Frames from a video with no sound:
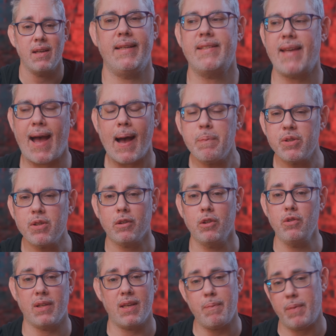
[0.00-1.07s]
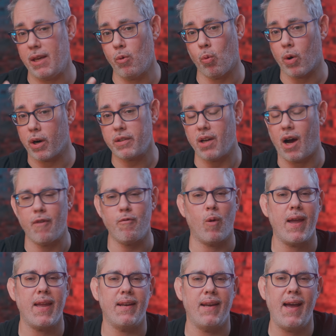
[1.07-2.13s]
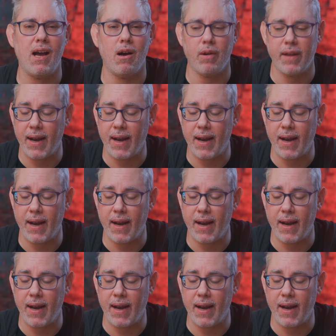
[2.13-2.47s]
It's absolutely being worked on right now.